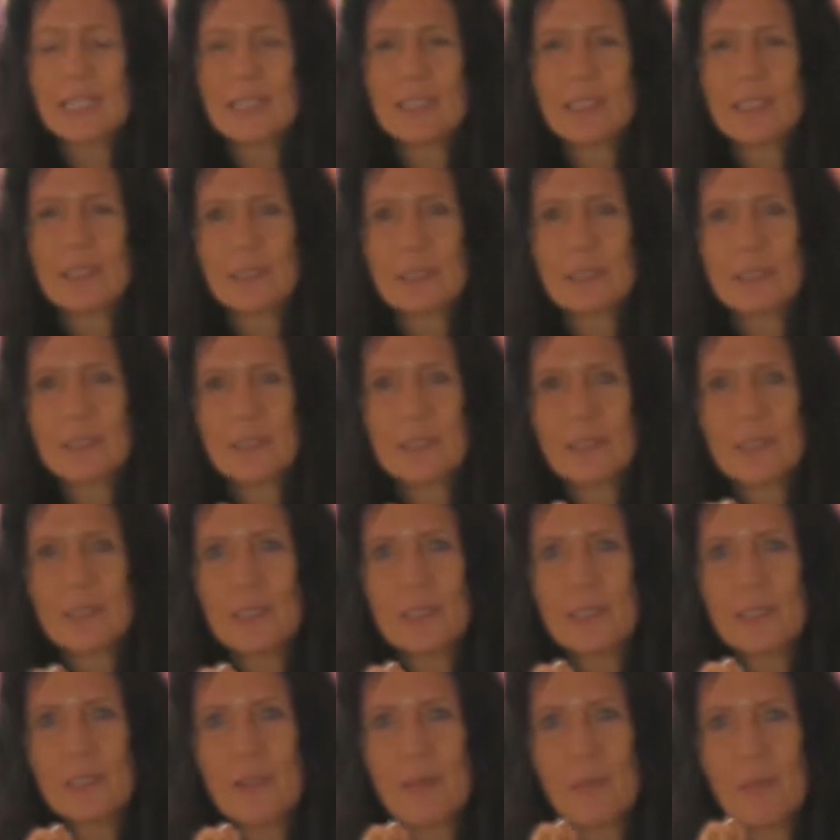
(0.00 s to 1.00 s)
the
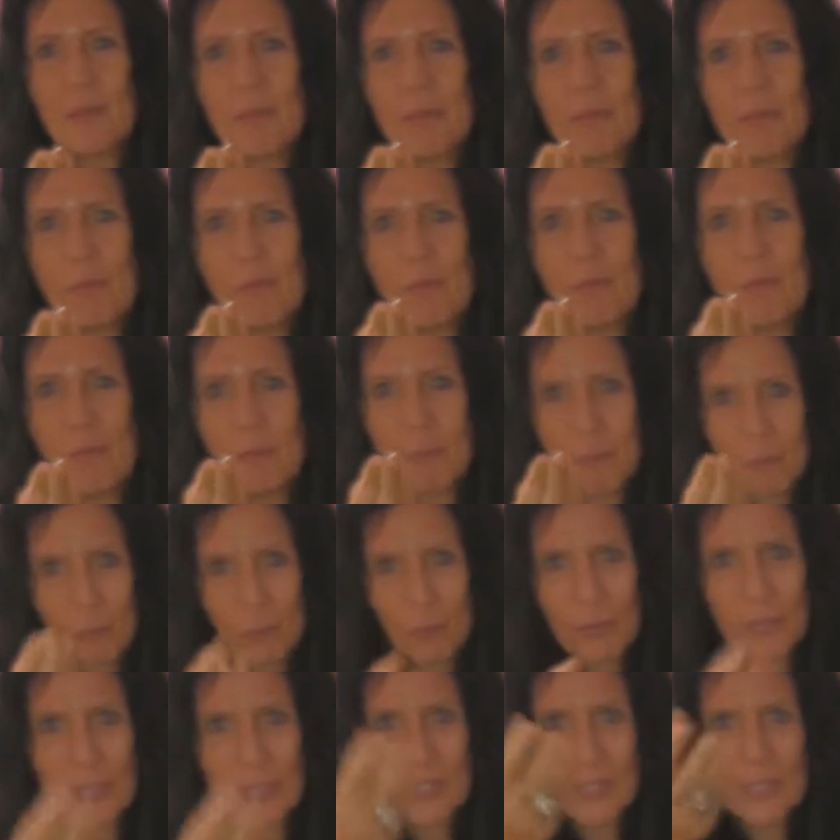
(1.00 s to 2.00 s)

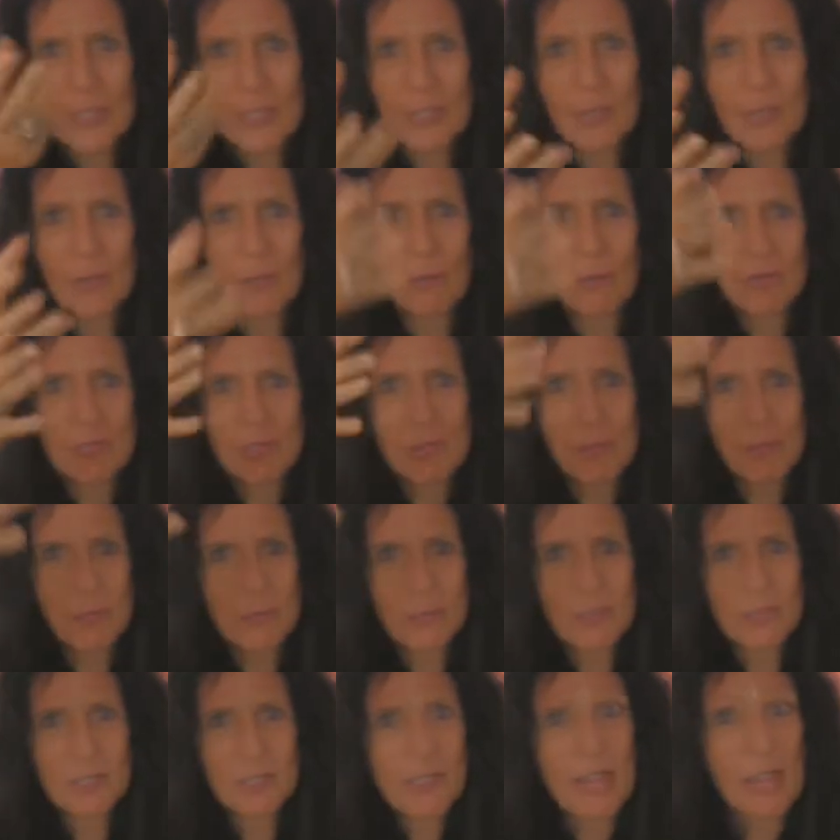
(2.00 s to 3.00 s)
more she was able
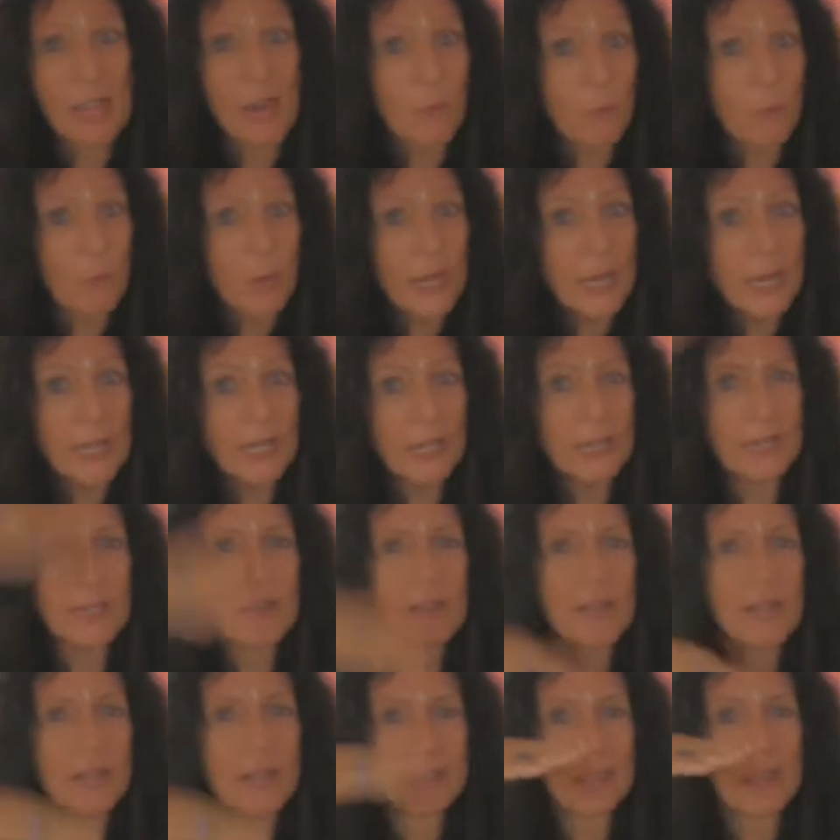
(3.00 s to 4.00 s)
to stay awake in
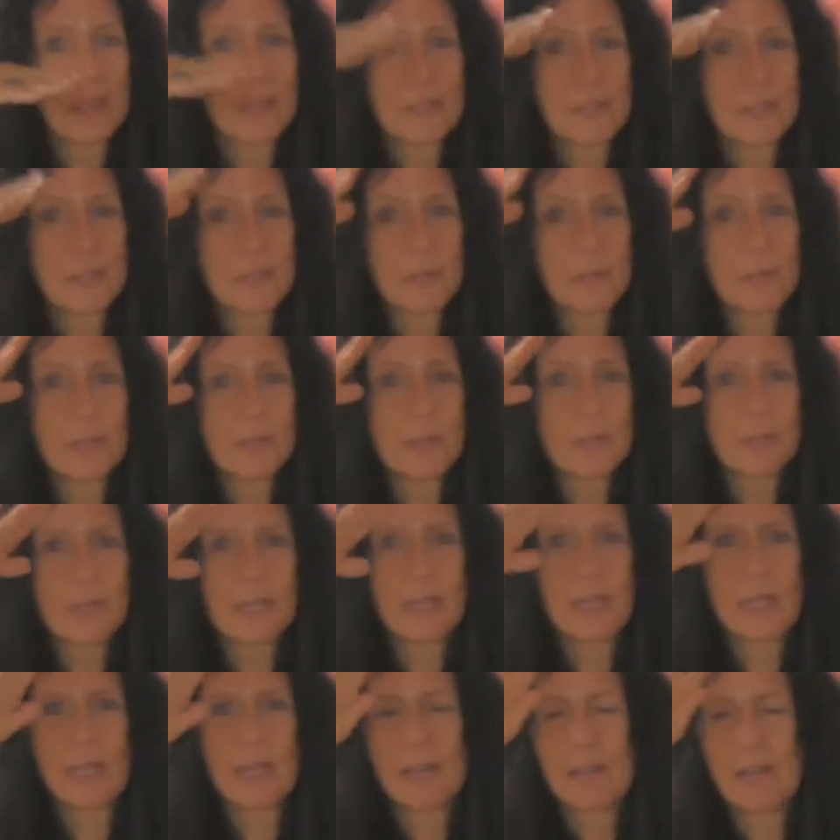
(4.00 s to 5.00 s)
that guided imagery,
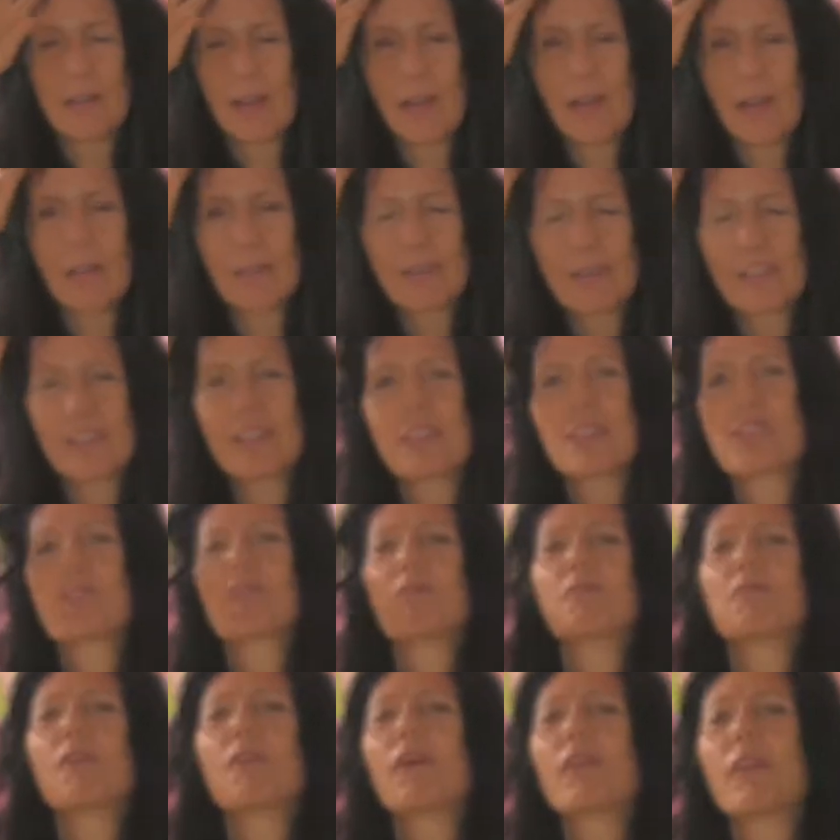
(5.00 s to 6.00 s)
and now she doesn't
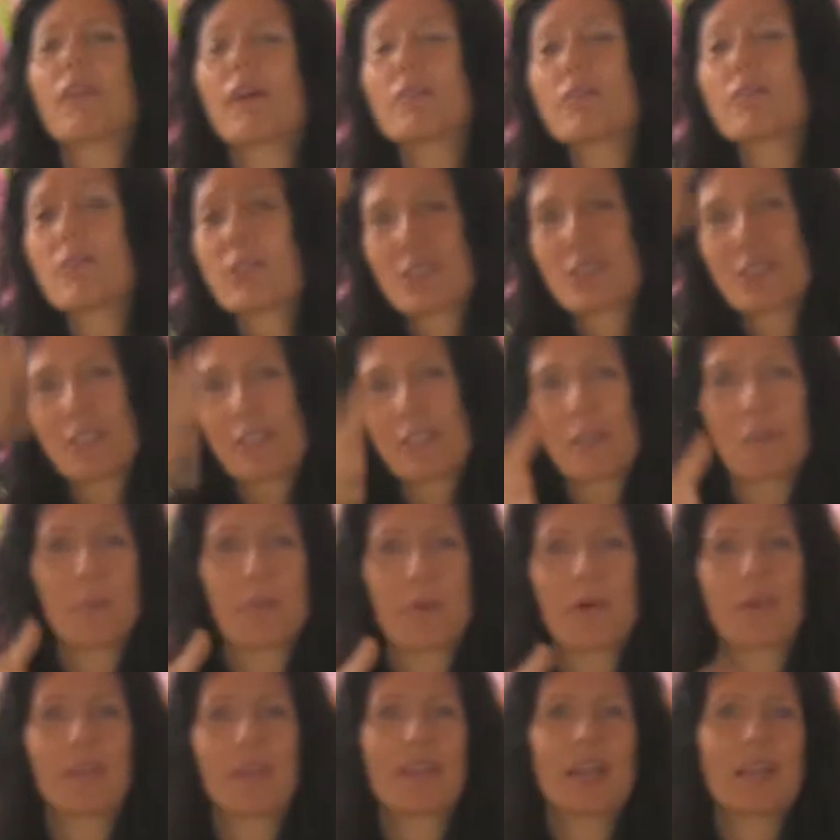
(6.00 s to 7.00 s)
fall ever asleep
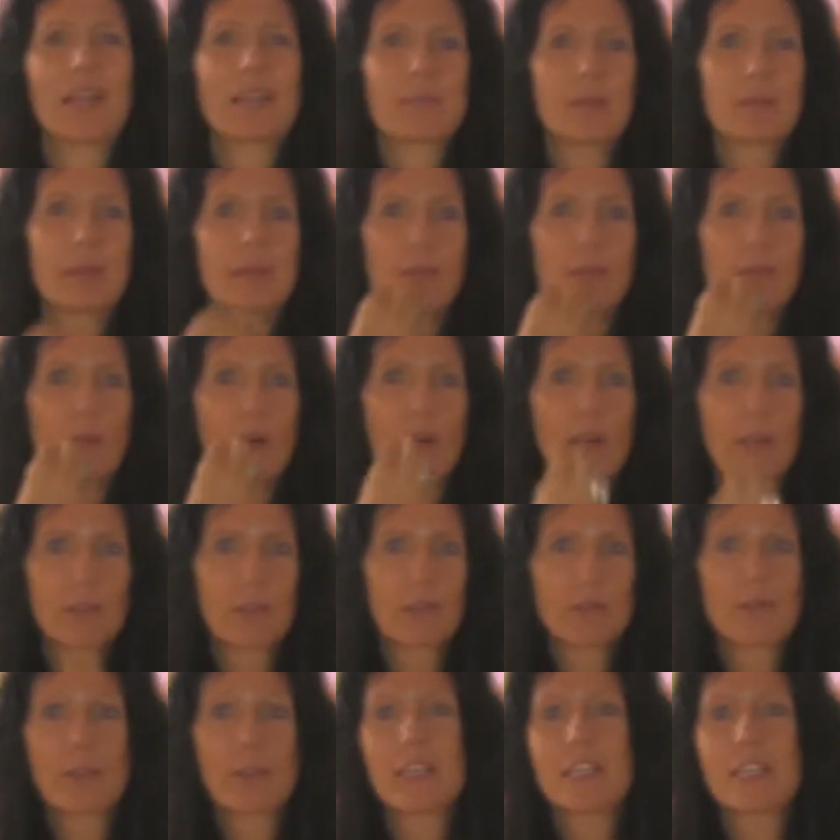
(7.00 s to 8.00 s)
on that, but rather
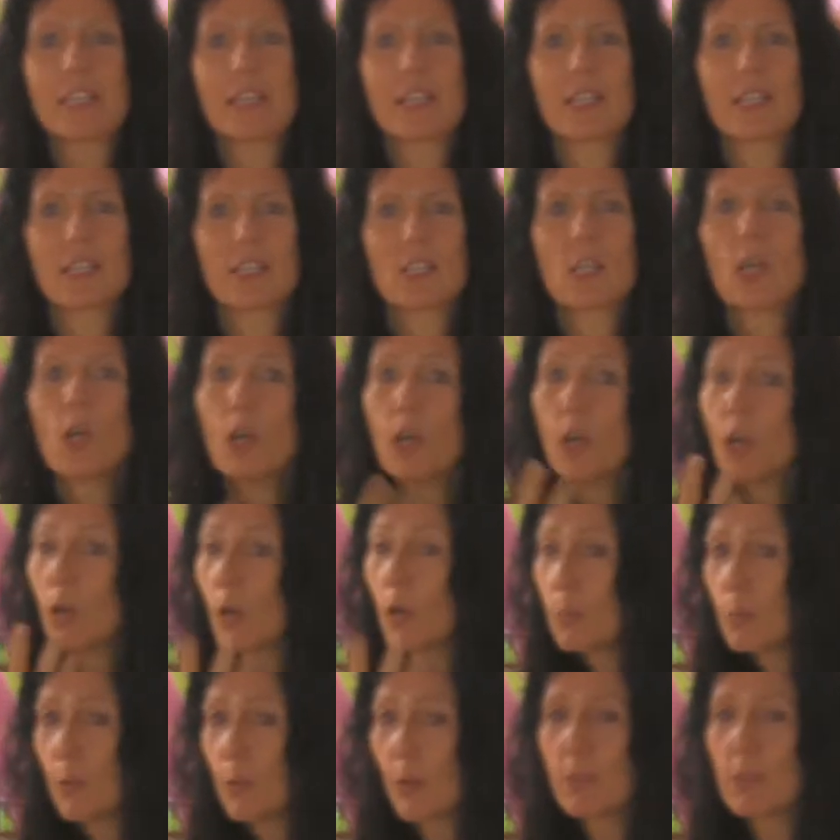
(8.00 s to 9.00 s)
radiates
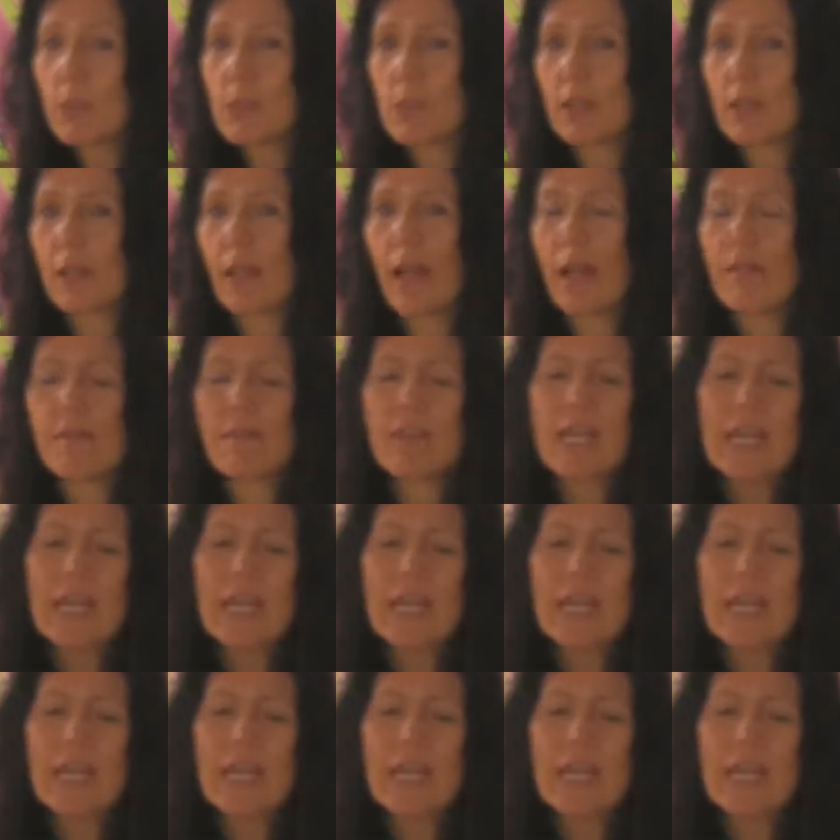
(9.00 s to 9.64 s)
her purpose in life